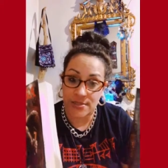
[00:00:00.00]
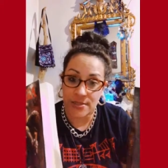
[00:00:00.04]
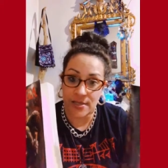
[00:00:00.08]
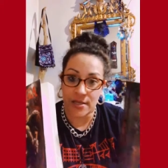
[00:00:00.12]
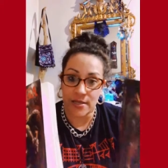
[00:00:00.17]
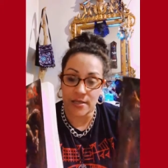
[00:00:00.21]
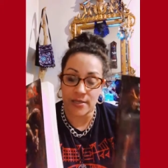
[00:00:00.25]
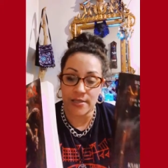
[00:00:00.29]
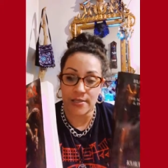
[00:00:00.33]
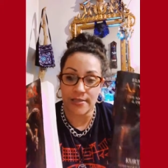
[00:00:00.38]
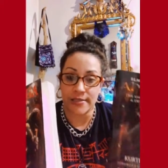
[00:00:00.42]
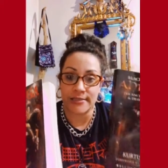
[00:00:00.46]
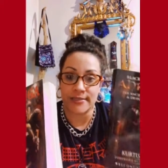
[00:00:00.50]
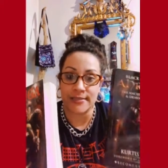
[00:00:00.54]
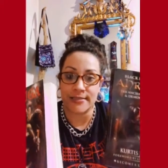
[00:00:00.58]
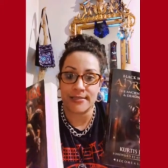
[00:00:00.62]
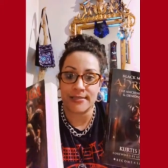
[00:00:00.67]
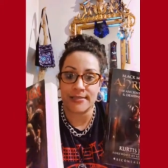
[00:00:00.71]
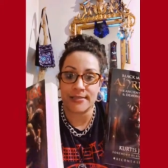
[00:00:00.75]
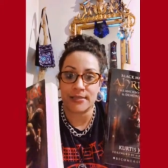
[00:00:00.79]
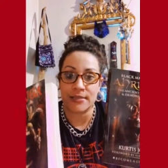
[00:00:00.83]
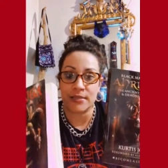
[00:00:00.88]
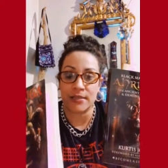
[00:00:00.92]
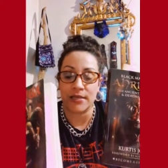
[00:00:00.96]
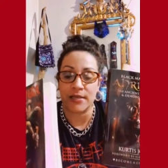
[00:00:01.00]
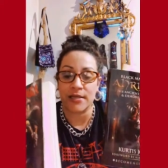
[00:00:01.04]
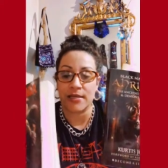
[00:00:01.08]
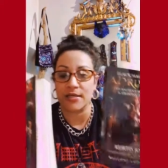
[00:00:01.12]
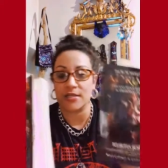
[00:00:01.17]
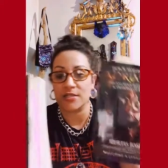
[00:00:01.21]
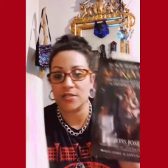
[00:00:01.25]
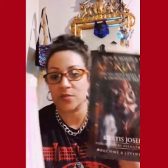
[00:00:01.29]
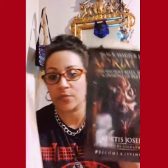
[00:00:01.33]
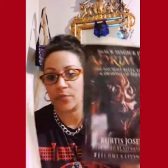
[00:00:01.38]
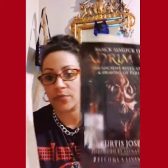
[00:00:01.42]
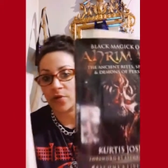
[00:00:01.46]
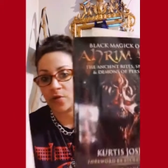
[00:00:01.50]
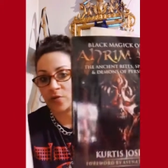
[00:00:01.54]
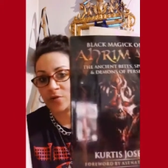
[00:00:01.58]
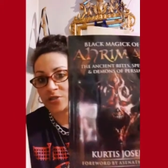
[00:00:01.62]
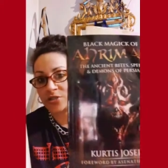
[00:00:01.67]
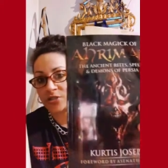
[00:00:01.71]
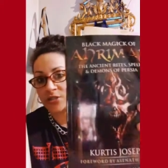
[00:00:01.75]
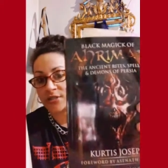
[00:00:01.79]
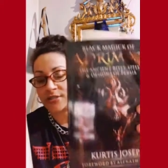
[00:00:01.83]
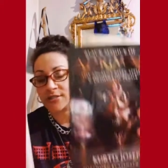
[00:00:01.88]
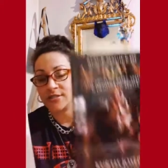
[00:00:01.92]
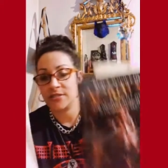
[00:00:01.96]
and his
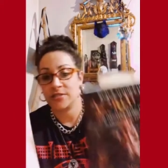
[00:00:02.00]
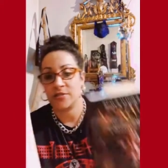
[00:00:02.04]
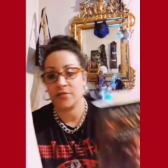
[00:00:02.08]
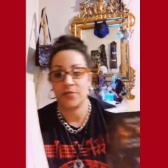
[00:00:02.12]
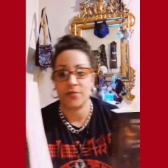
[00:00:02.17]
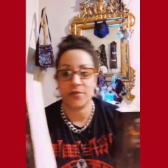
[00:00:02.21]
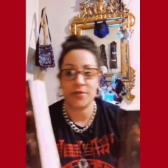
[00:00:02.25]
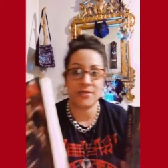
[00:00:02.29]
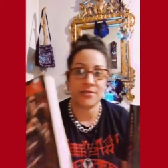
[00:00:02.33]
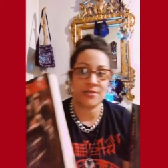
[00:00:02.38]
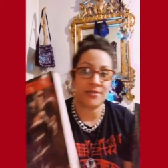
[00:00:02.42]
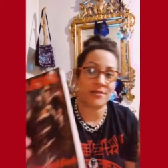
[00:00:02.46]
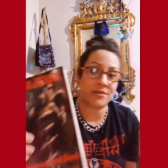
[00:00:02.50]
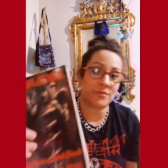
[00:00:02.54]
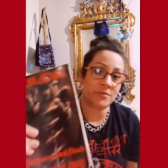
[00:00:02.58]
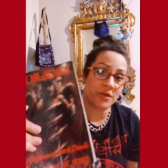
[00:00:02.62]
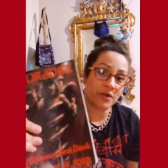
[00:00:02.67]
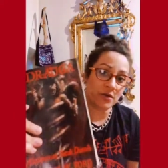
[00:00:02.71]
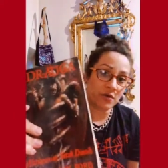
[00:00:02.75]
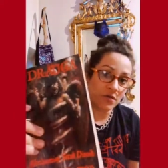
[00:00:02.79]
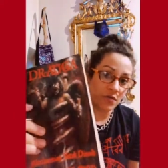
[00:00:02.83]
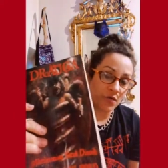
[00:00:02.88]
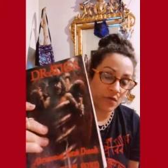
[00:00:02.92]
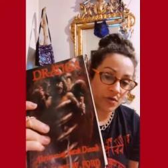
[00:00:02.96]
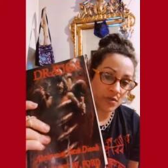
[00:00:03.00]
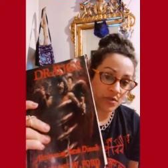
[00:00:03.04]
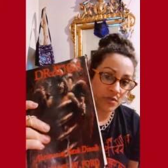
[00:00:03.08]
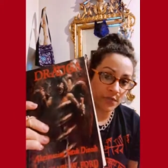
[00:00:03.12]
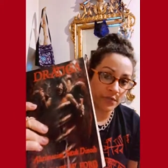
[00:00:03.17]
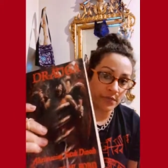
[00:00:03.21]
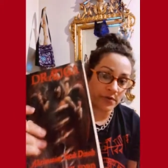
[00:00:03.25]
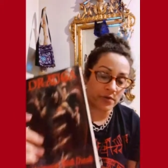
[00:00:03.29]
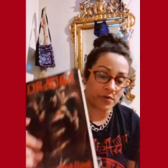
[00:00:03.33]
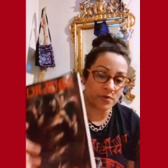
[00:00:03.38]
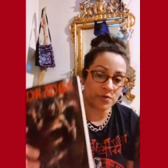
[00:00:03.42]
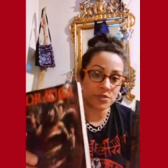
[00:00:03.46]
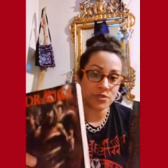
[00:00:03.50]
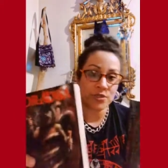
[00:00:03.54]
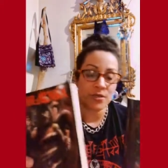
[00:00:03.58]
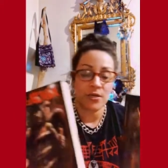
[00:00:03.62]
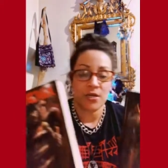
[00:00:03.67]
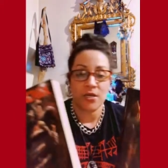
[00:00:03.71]
approach is different than Michael Ford's approach.